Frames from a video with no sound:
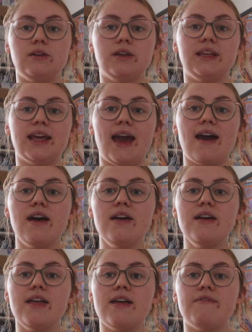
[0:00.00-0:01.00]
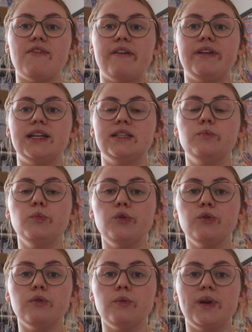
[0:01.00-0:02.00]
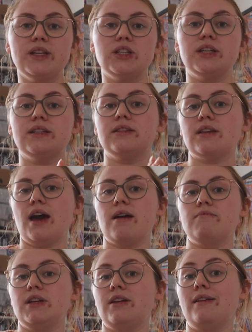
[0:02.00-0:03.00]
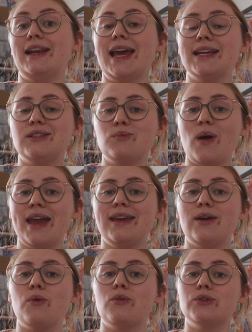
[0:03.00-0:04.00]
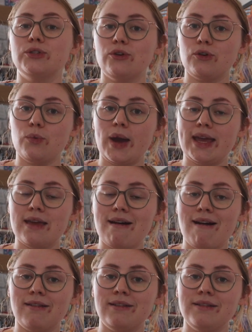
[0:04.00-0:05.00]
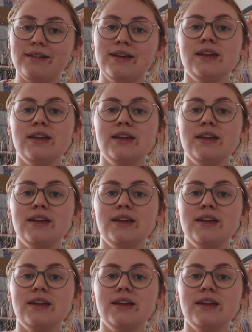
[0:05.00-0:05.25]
You can get very small, which is lace weight or sock weight yarn.